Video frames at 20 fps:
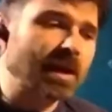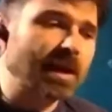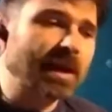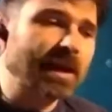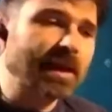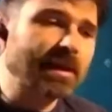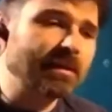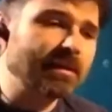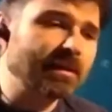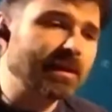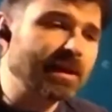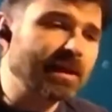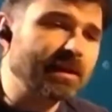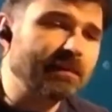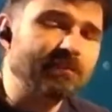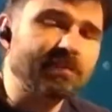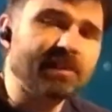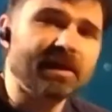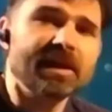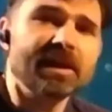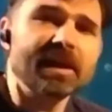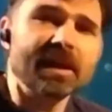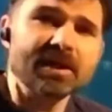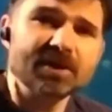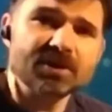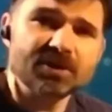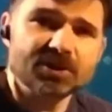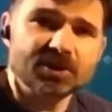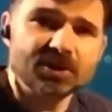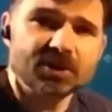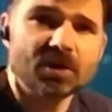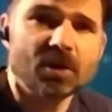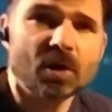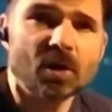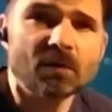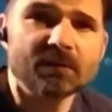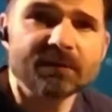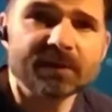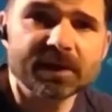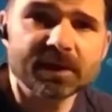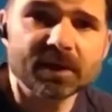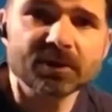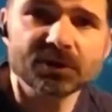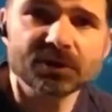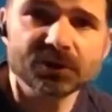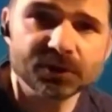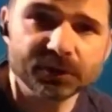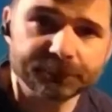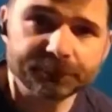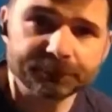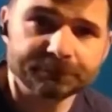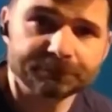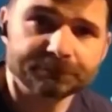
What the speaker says: in the pH of the ocean.